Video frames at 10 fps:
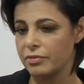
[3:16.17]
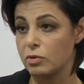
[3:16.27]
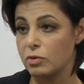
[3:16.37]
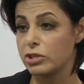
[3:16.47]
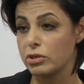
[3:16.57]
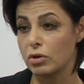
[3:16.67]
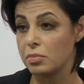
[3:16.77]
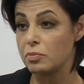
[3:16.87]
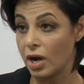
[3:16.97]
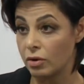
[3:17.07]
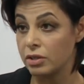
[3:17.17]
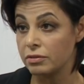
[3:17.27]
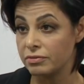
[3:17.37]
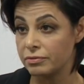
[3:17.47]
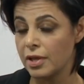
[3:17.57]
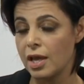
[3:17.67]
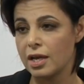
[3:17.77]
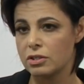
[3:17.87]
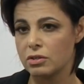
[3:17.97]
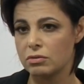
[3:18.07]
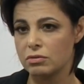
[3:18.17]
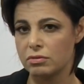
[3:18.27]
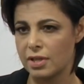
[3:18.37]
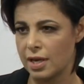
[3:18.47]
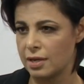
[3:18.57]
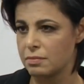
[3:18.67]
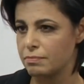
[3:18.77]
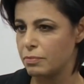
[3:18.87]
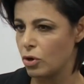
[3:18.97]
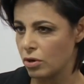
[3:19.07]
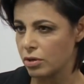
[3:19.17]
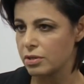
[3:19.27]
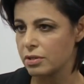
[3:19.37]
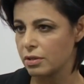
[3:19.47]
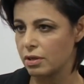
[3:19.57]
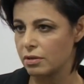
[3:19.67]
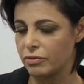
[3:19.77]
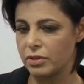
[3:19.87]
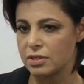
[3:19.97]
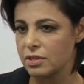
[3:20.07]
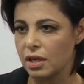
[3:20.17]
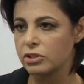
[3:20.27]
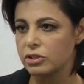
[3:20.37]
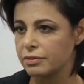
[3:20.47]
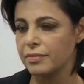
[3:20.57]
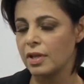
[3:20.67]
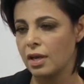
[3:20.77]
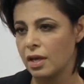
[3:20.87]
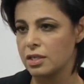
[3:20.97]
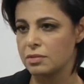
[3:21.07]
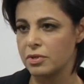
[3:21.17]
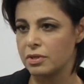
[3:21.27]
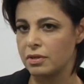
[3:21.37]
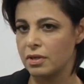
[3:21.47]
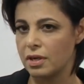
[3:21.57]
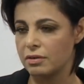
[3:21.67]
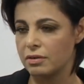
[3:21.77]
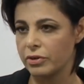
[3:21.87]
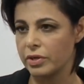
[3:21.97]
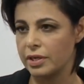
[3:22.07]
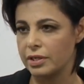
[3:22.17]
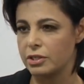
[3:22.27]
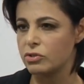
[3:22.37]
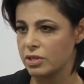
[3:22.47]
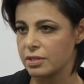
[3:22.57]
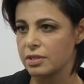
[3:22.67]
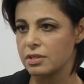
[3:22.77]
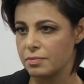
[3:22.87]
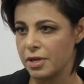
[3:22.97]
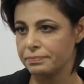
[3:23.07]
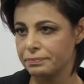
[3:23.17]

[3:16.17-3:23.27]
think we should all be proud of. And so that part of the discussion has been very distressing to me.